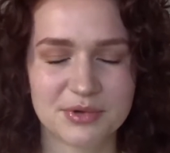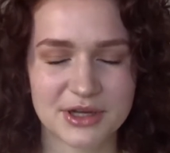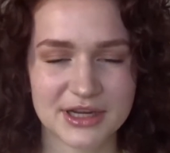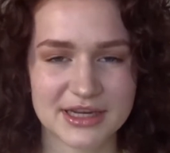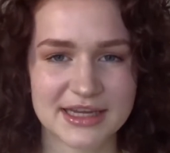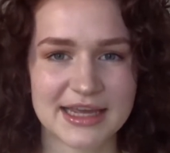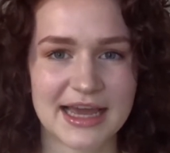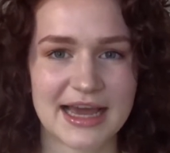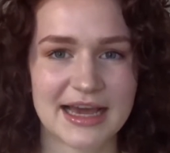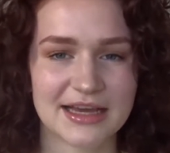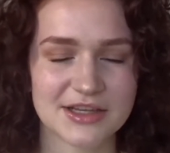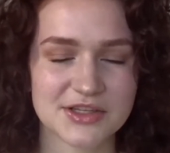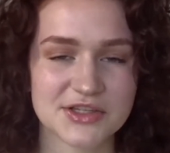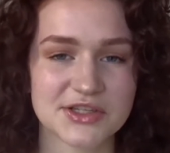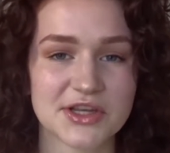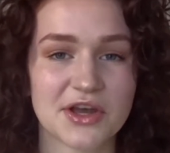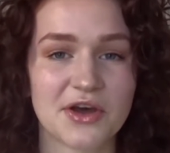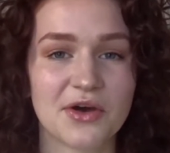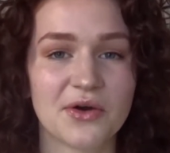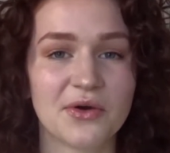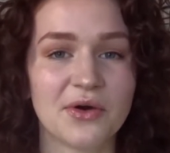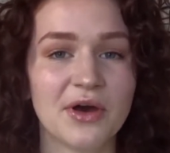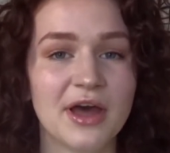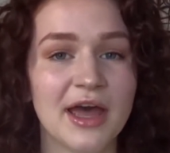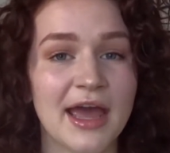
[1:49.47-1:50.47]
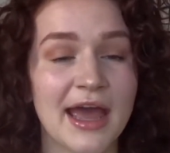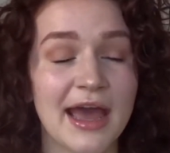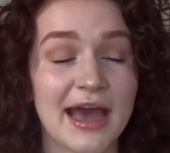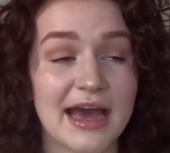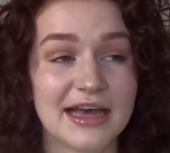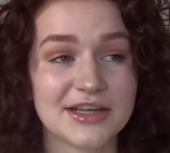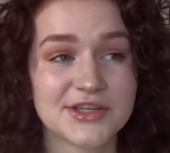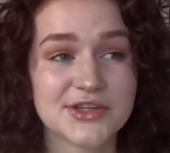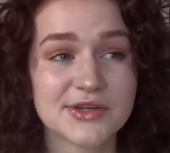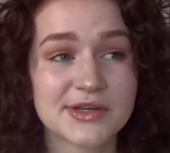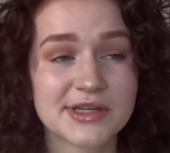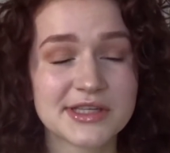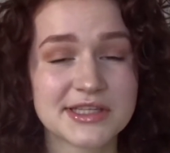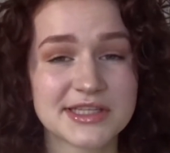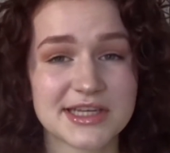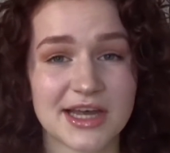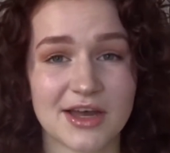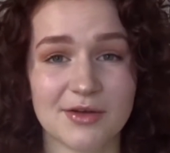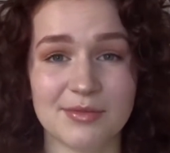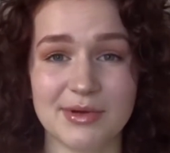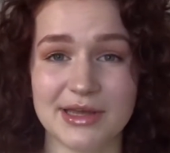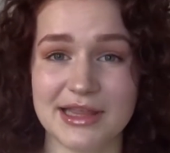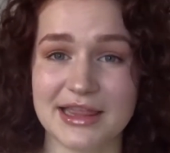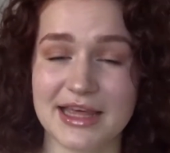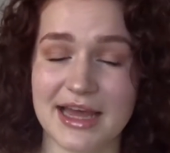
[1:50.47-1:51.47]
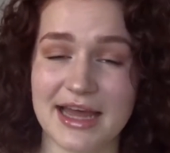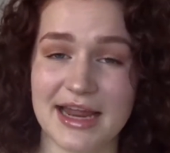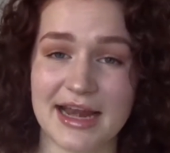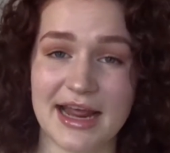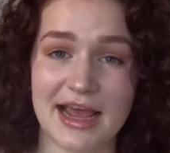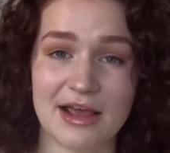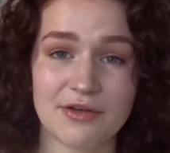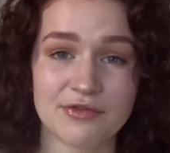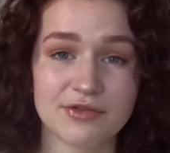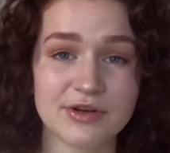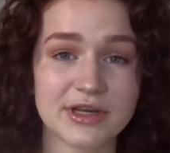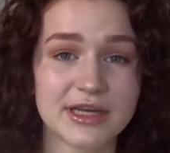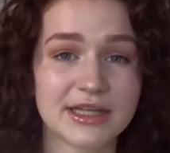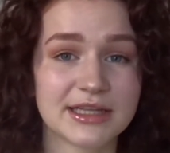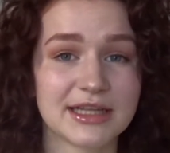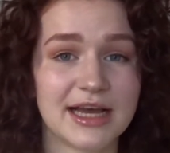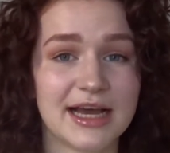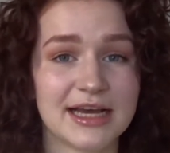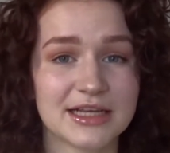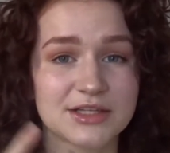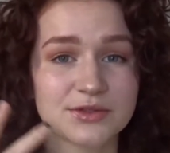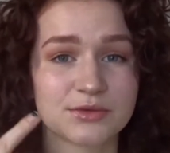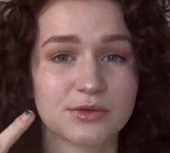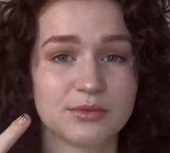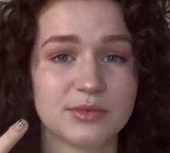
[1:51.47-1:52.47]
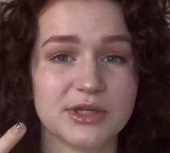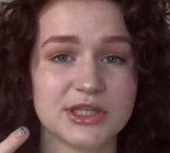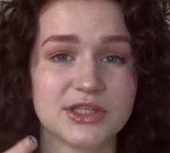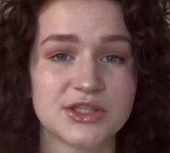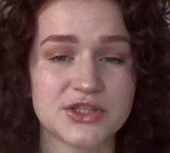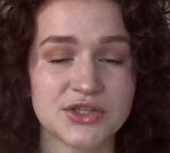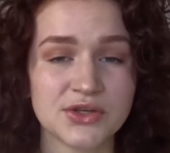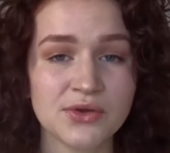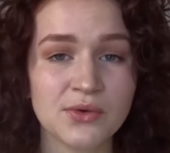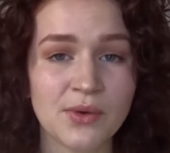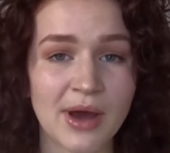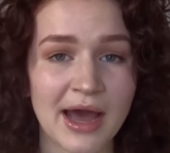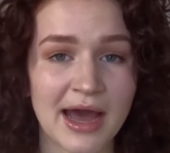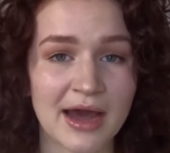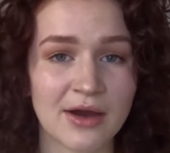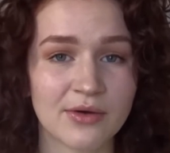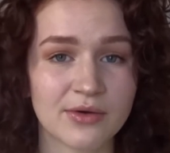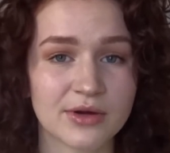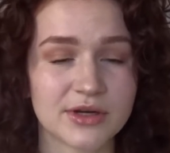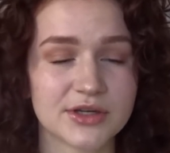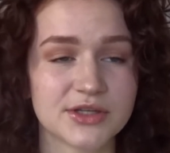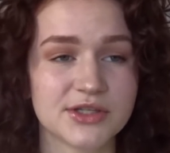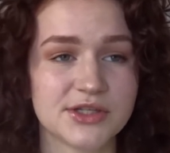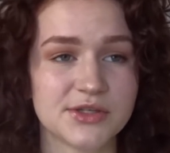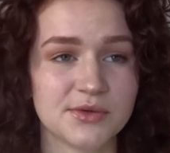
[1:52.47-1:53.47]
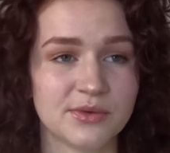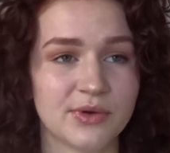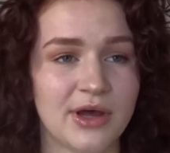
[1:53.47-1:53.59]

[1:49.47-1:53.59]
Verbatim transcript: But yeah, so as you can tell by that, every class will be two hours.